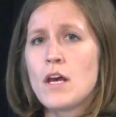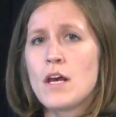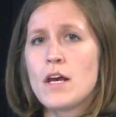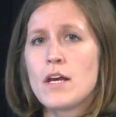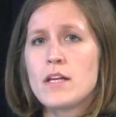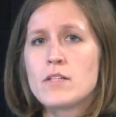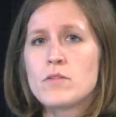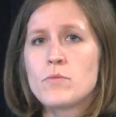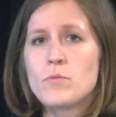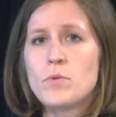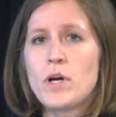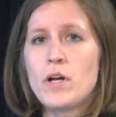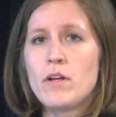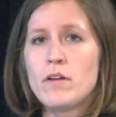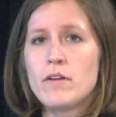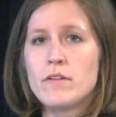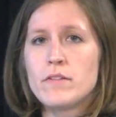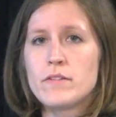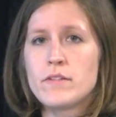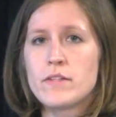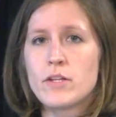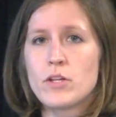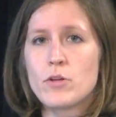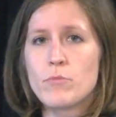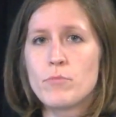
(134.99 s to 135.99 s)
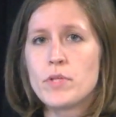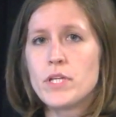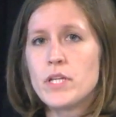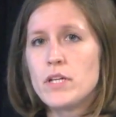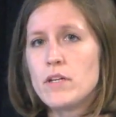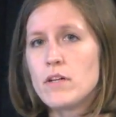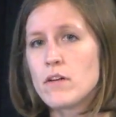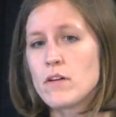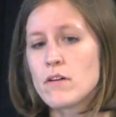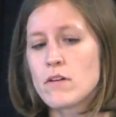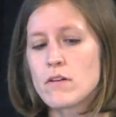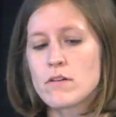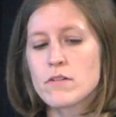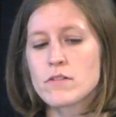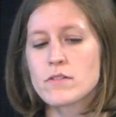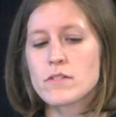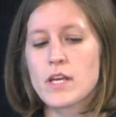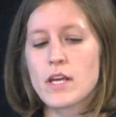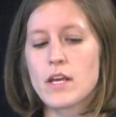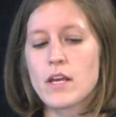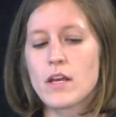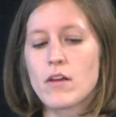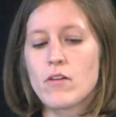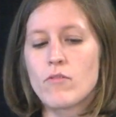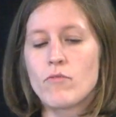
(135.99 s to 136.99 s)
as well as their peers
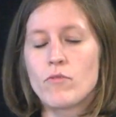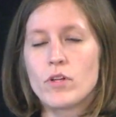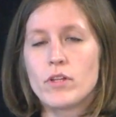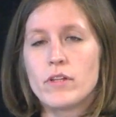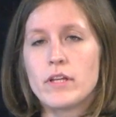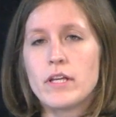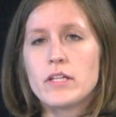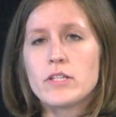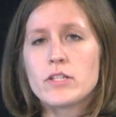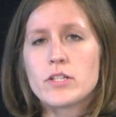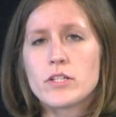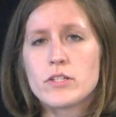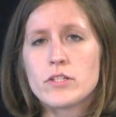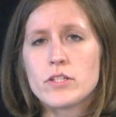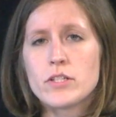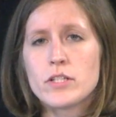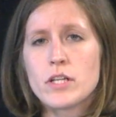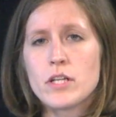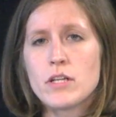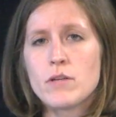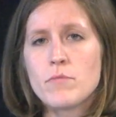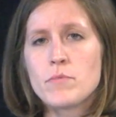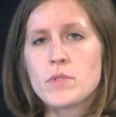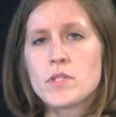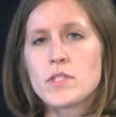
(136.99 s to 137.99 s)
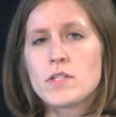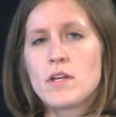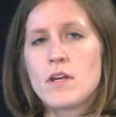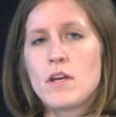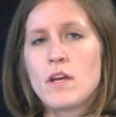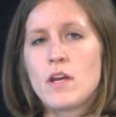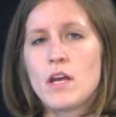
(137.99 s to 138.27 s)
and relationships,